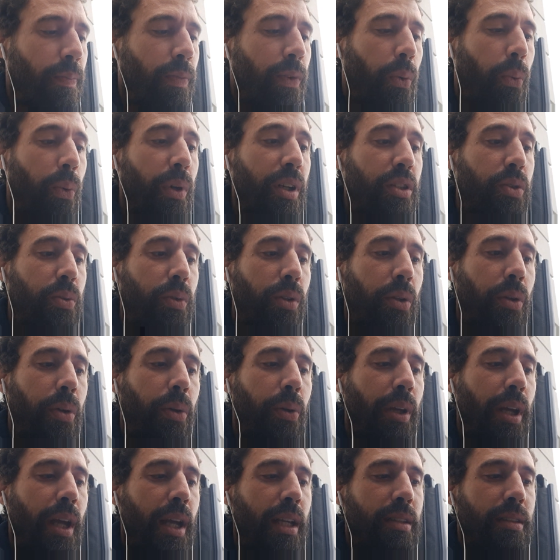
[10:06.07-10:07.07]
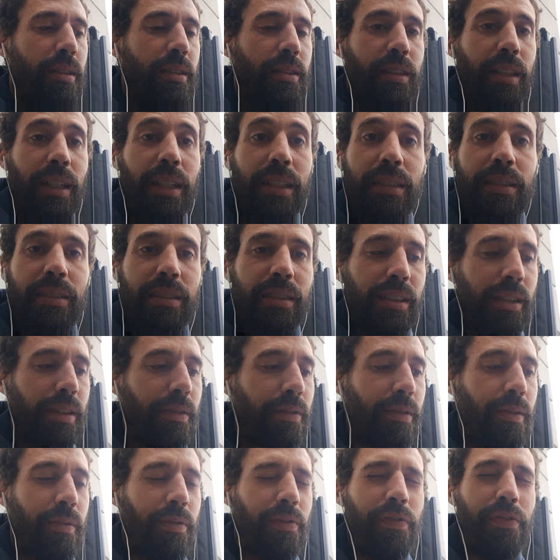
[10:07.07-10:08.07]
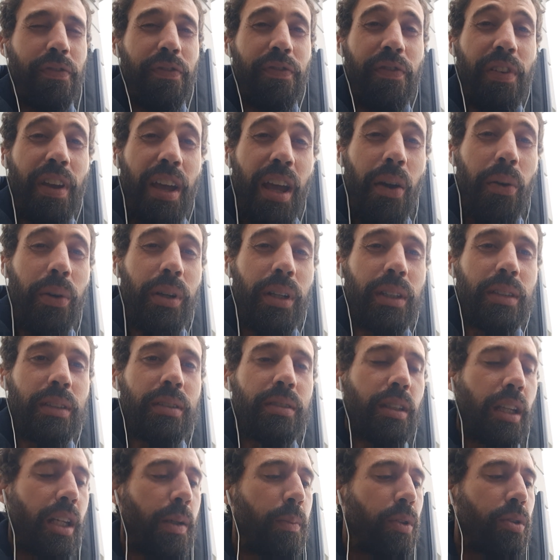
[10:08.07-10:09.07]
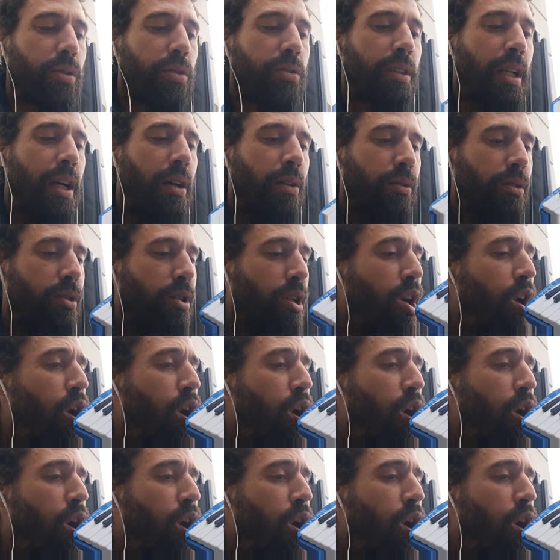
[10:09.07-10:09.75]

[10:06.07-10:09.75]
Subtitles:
which will create this very unstable sound,